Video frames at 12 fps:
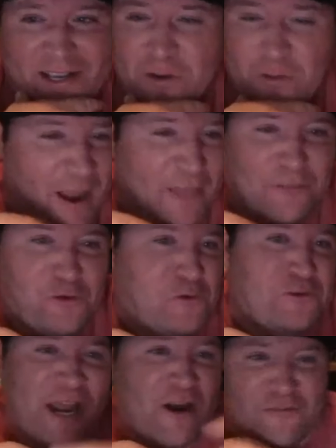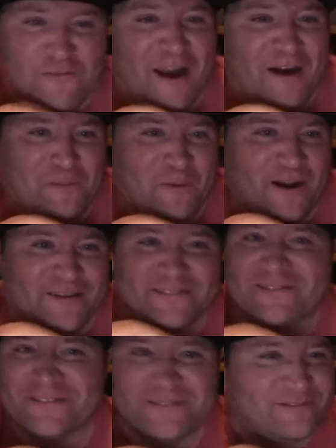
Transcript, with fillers: went through Terrifier one,